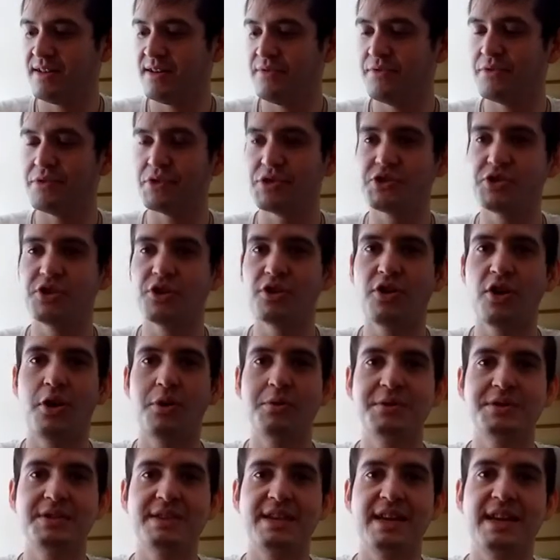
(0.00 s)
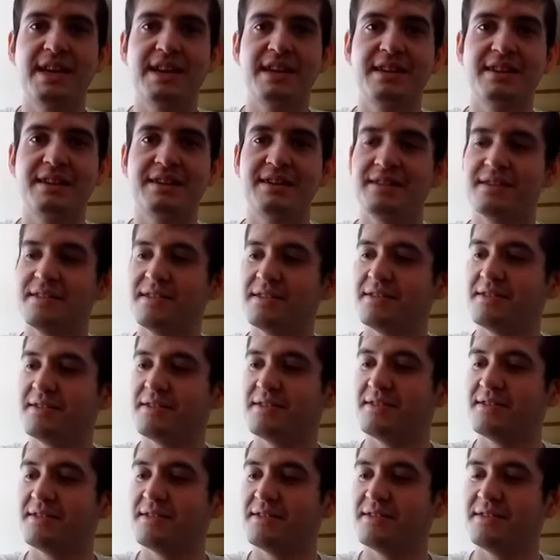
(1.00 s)
for sure, always take.
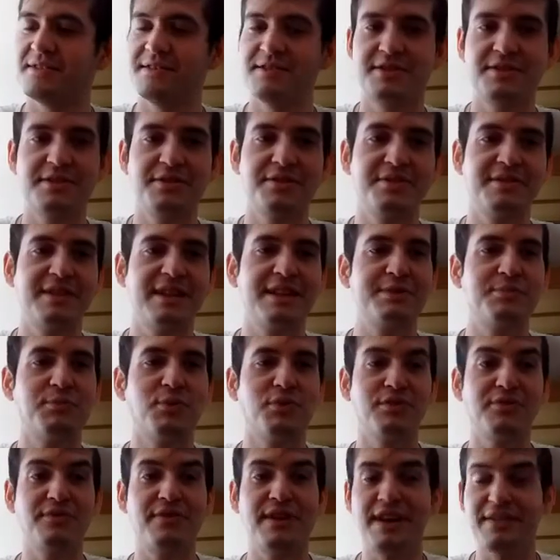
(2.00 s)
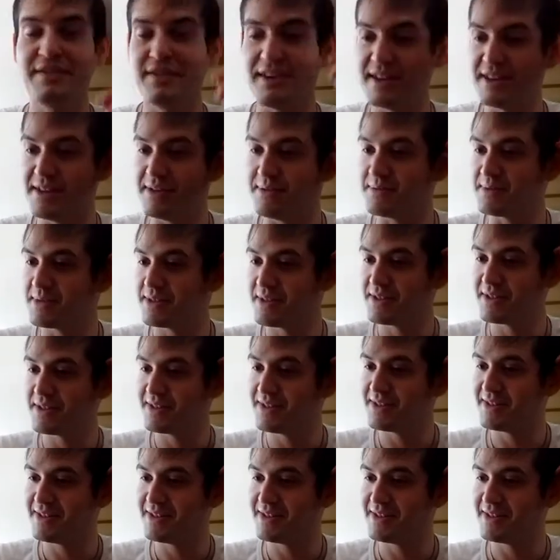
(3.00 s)
Dude, that's more than 5 items.